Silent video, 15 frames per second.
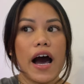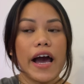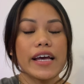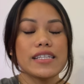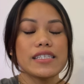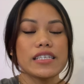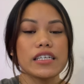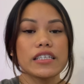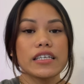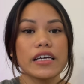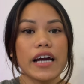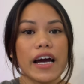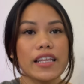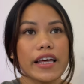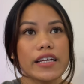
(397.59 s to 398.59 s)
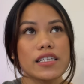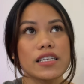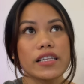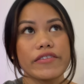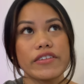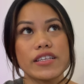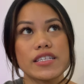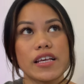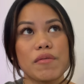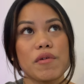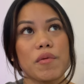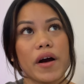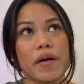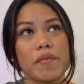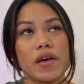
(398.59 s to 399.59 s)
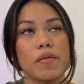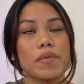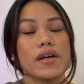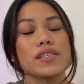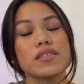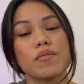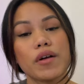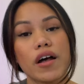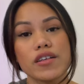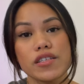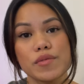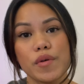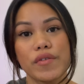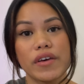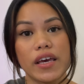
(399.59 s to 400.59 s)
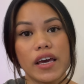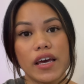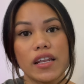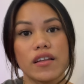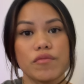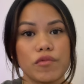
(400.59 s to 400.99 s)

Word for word: Ideally, I'd like to live in the same apartment, but someone else is moving in.